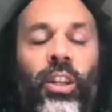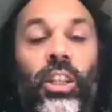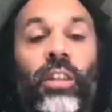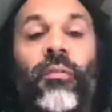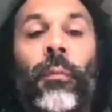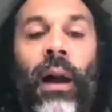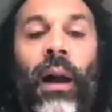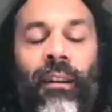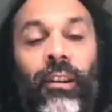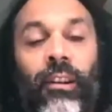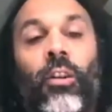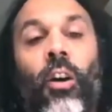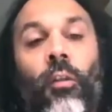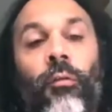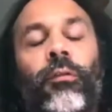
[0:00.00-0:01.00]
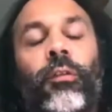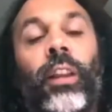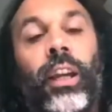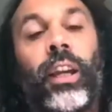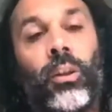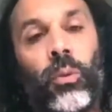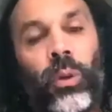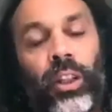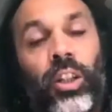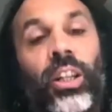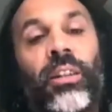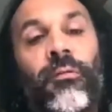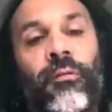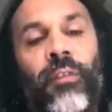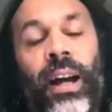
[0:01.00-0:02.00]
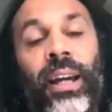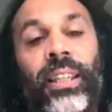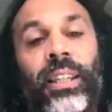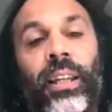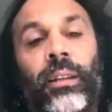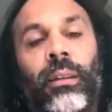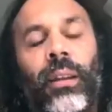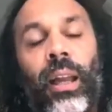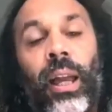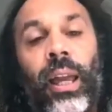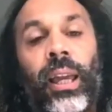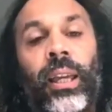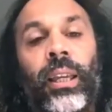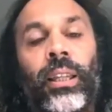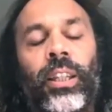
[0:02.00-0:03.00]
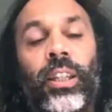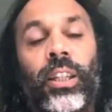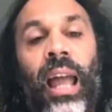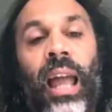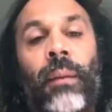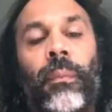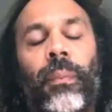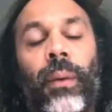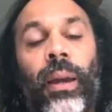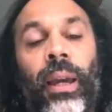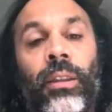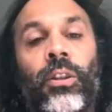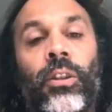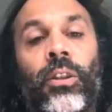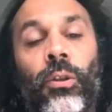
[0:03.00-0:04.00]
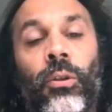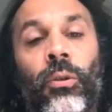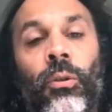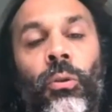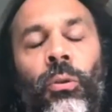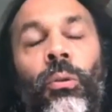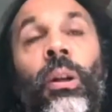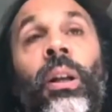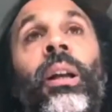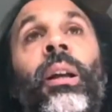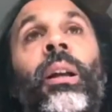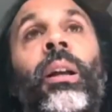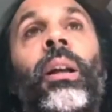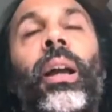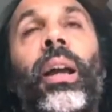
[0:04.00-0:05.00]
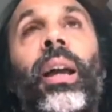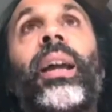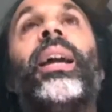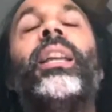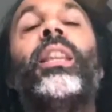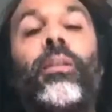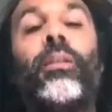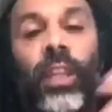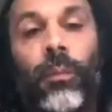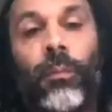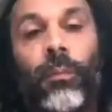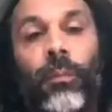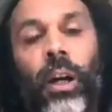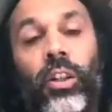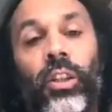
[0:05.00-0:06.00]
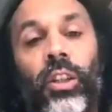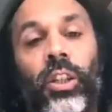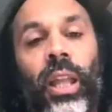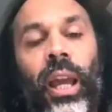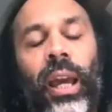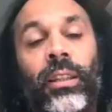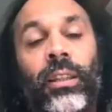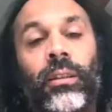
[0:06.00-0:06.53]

of apparent conflict, which is inviting a step into this emergent state